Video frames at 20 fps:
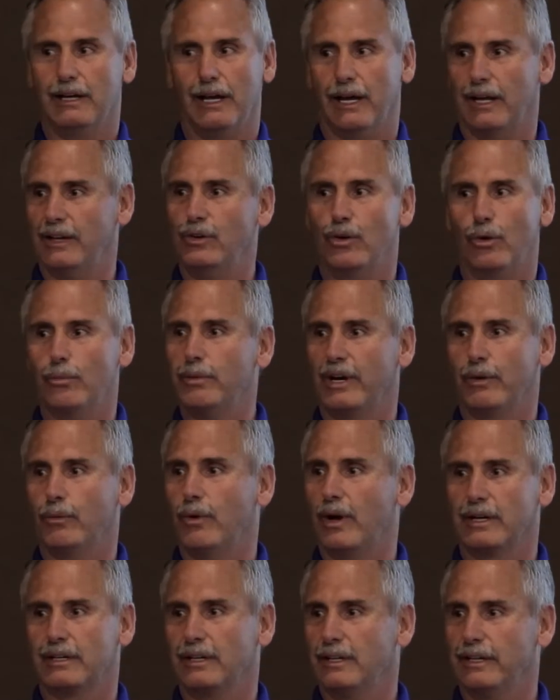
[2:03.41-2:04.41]
and nobody
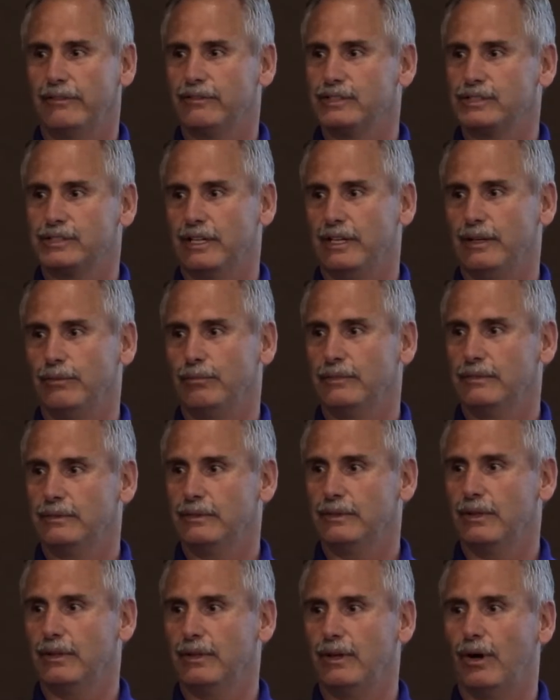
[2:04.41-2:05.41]
wanted to leave his team.
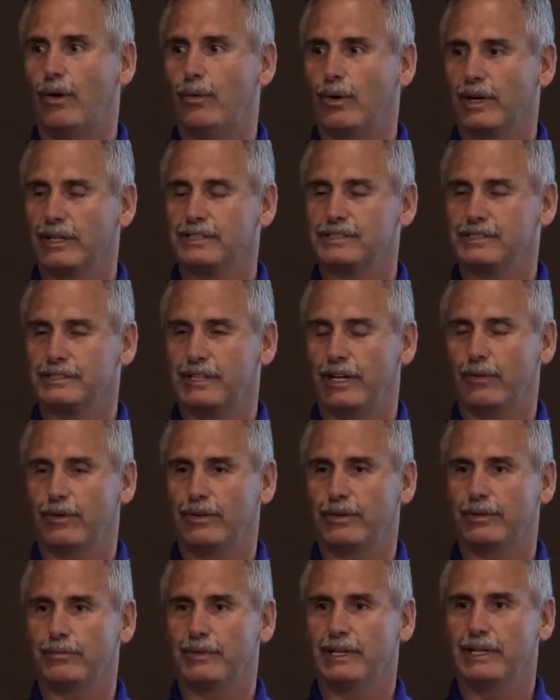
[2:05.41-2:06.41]
They all wanted to stay
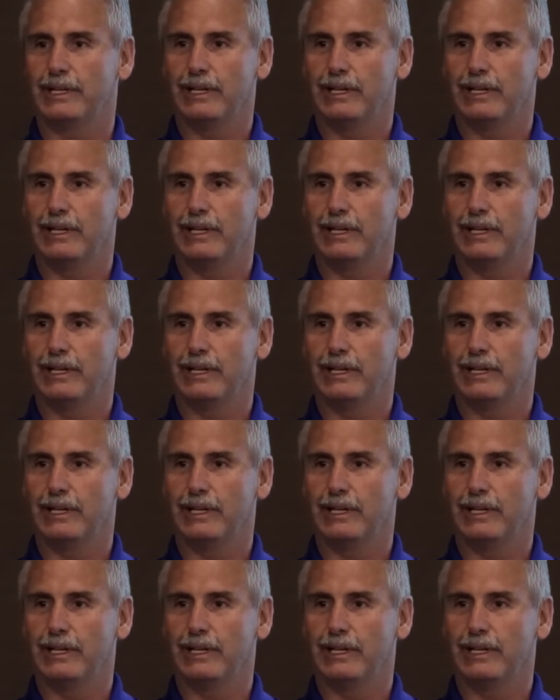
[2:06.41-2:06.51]
with him.